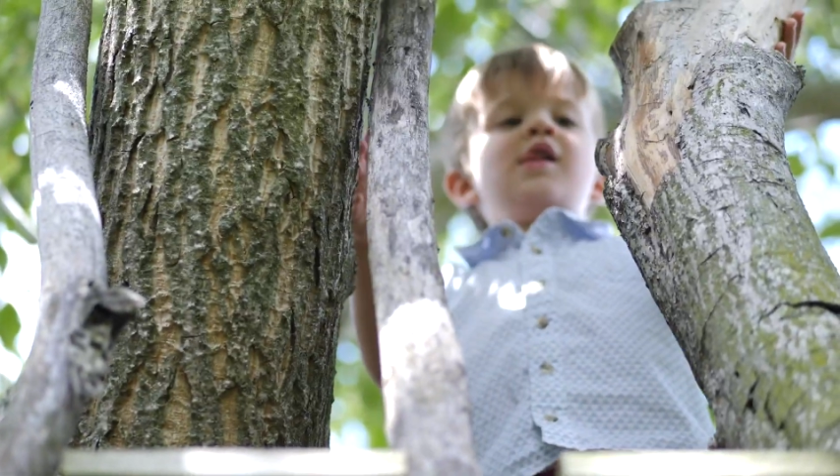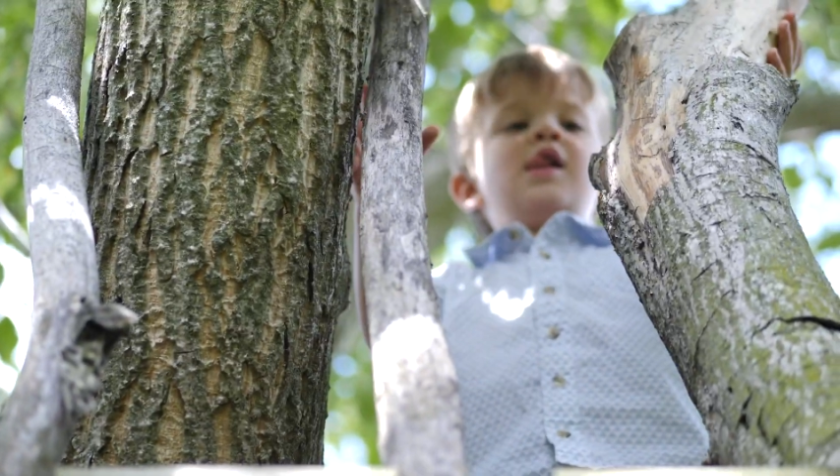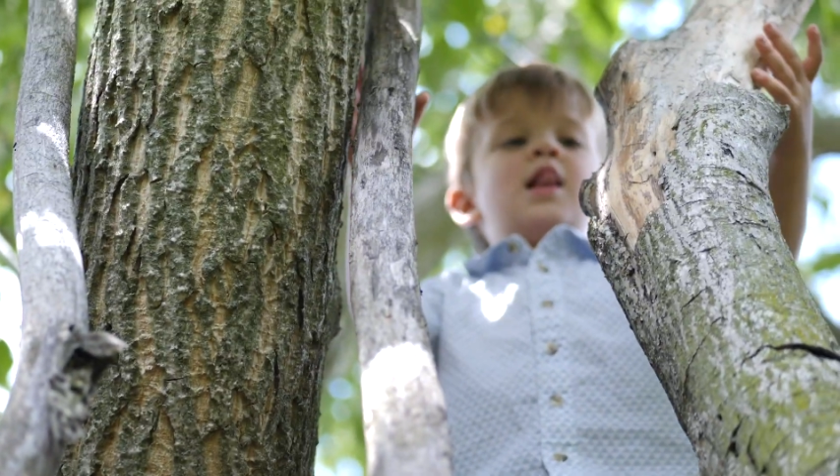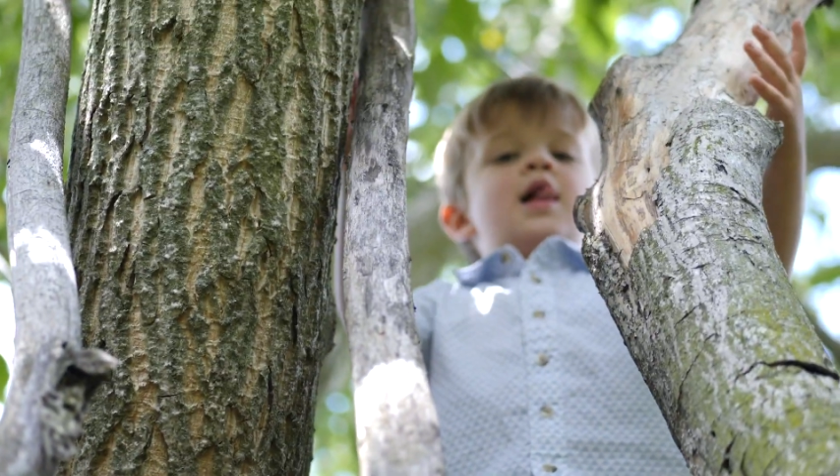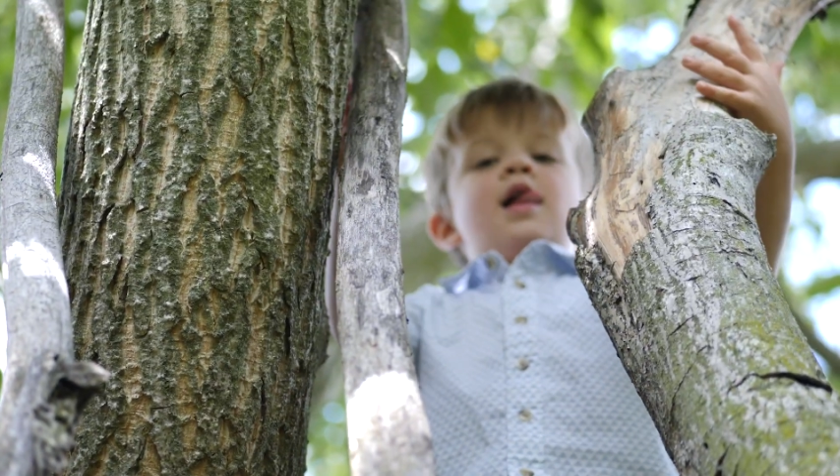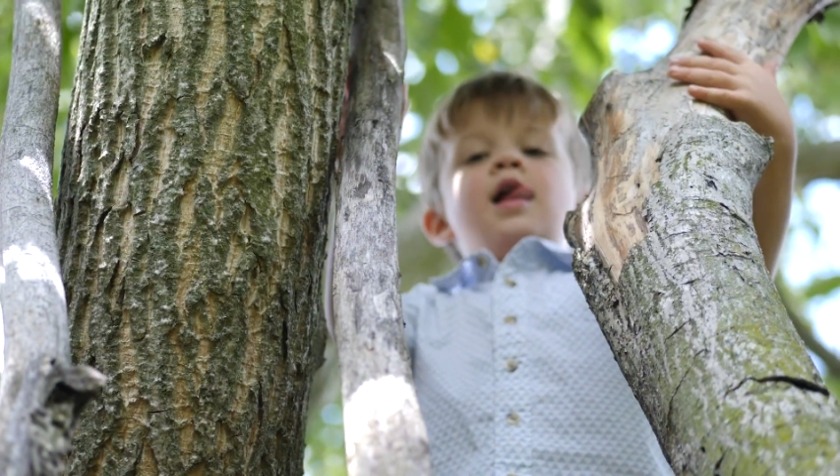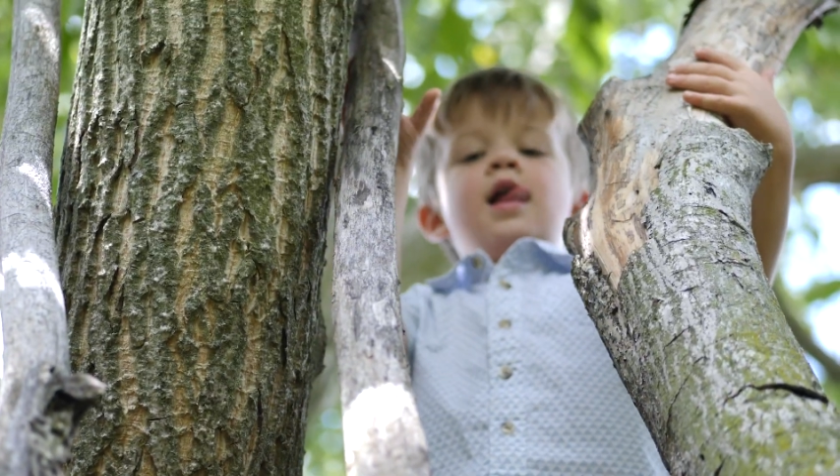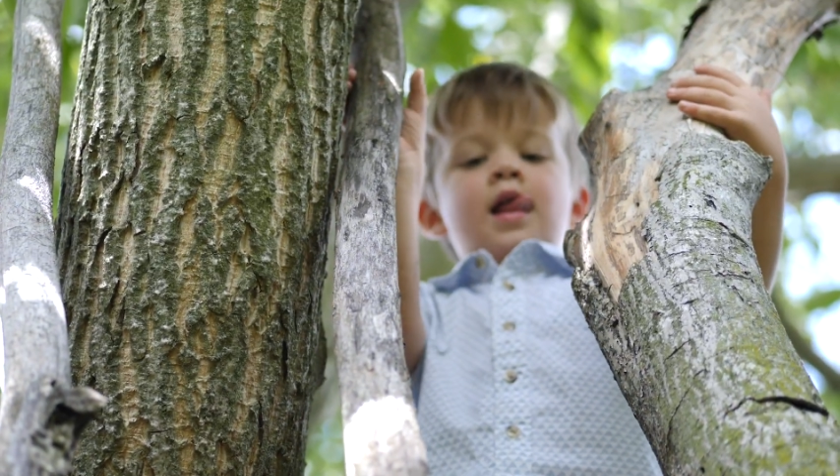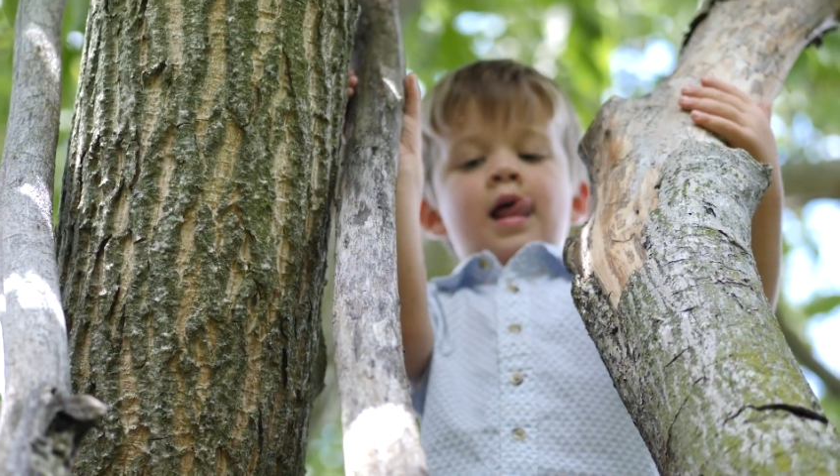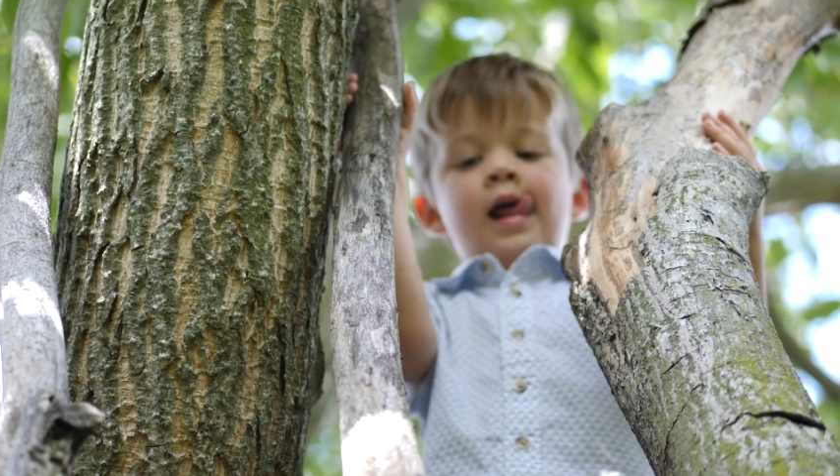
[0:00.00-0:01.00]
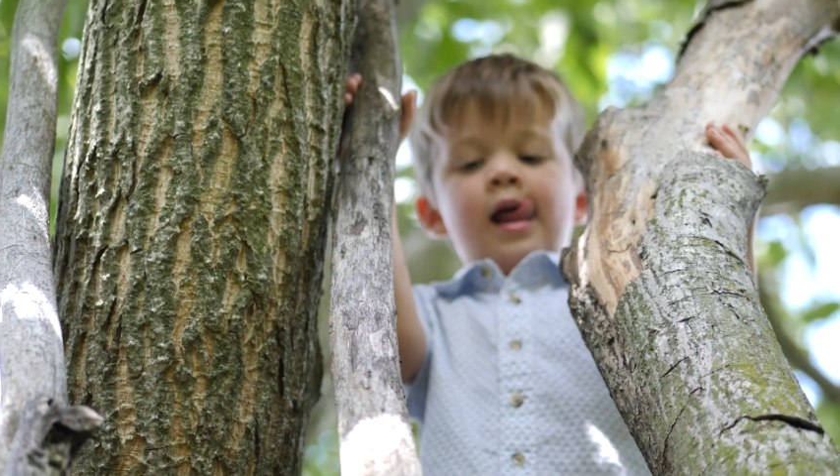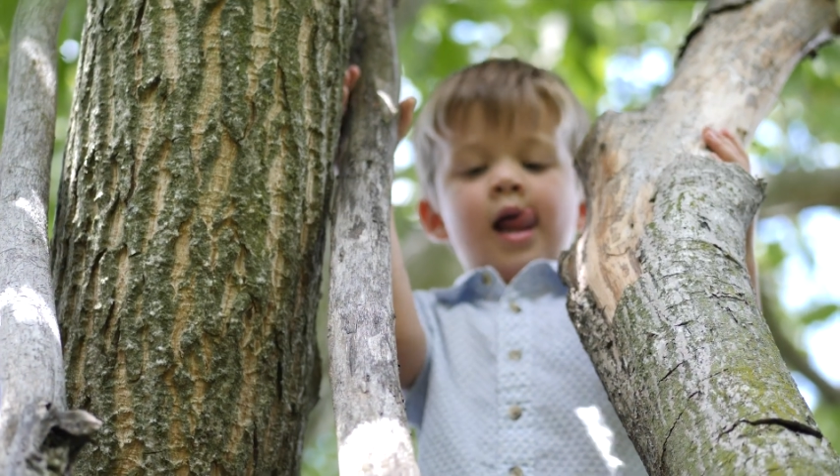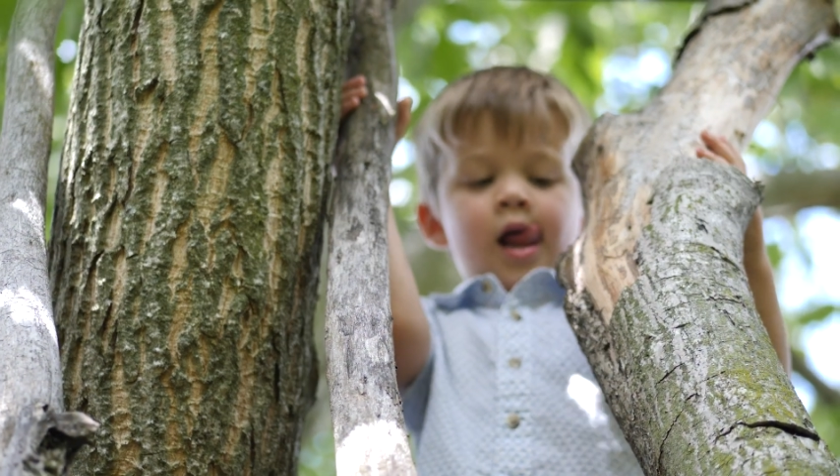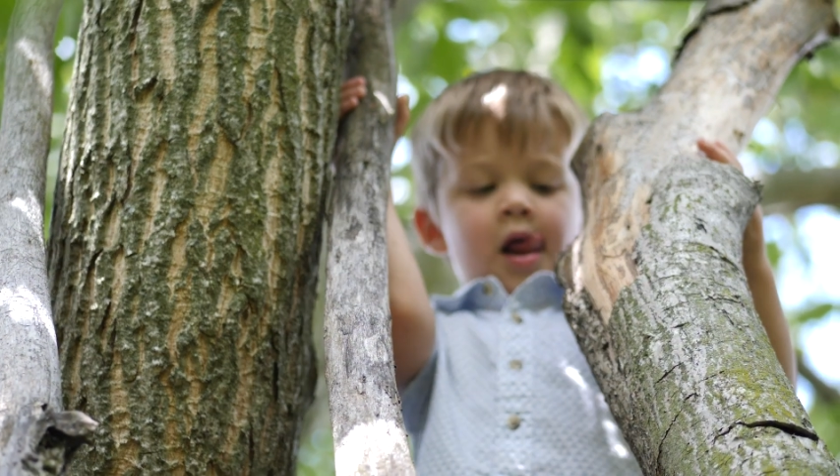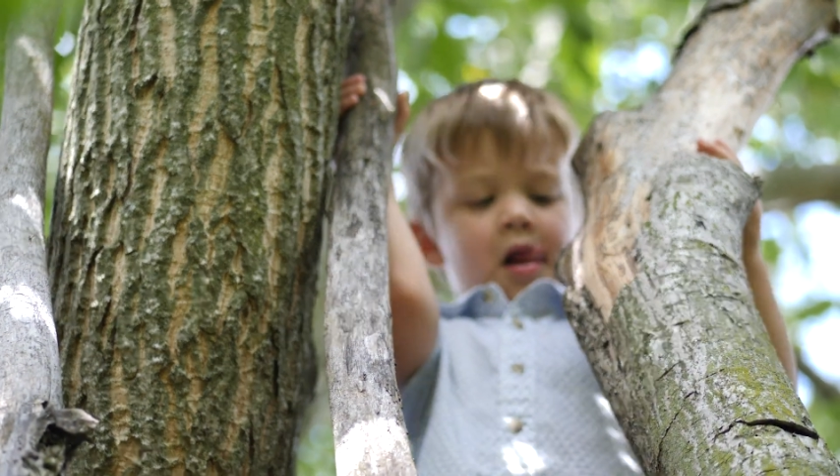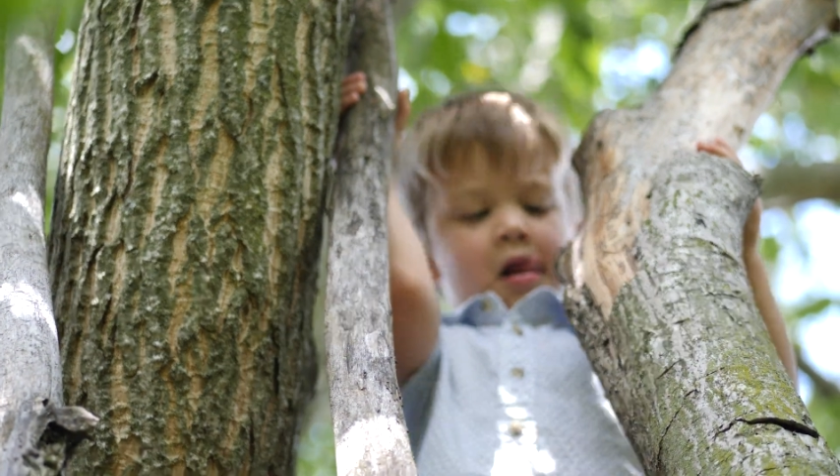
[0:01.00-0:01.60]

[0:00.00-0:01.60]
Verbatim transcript: and getting to see him